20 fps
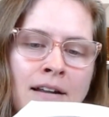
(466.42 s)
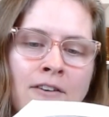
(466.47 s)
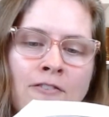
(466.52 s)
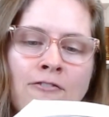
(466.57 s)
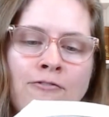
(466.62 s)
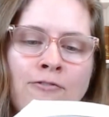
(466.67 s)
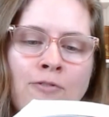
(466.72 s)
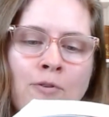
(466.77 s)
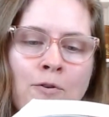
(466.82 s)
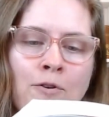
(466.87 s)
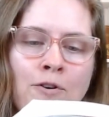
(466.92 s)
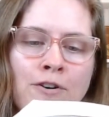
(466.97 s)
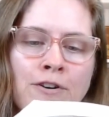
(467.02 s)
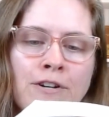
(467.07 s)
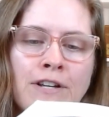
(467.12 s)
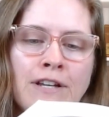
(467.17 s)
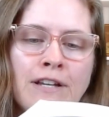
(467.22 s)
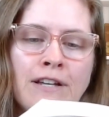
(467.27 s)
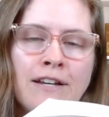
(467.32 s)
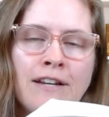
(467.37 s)
Ford.
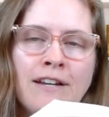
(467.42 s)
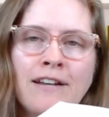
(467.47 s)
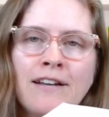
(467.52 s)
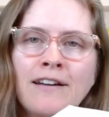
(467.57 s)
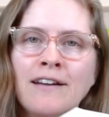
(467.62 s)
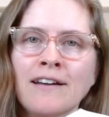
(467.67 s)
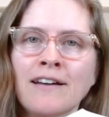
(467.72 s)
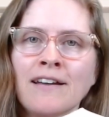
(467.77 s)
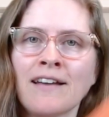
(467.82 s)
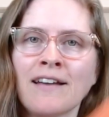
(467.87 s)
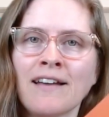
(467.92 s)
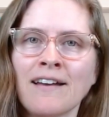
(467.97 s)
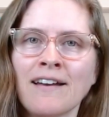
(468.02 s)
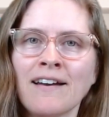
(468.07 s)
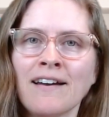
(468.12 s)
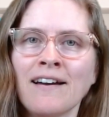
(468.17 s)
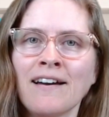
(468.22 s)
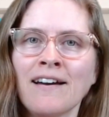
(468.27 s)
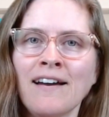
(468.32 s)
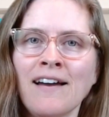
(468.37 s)

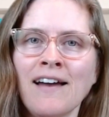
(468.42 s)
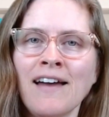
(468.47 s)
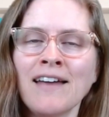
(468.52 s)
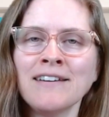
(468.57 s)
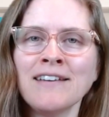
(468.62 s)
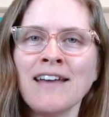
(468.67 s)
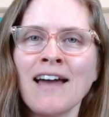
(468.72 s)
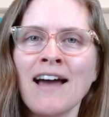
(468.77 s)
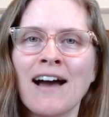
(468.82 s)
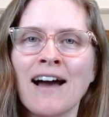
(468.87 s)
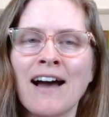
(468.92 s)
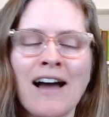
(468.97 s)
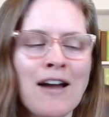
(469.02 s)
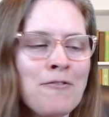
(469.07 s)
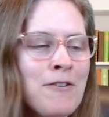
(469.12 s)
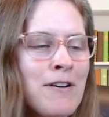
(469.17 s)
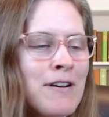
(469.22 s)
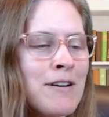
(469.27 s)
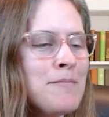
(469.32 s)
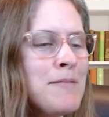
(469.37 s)
And yeah, I
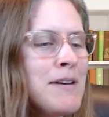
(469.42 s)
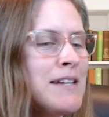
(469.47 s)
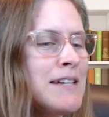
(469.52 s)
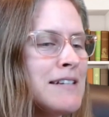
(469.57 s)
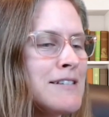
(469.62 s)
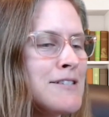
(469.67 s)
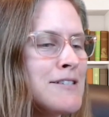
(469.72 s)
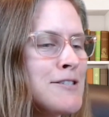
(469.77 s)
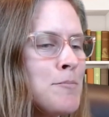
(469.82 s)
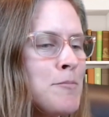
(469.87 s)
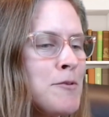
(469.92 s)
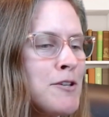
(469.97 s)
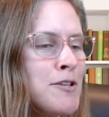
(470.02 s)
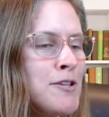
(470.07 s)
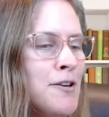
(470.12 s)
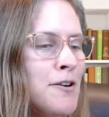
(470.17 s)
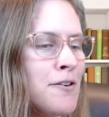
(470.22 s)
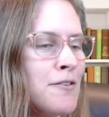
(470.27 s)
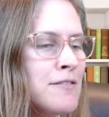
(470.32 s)
recommend it. Super cute.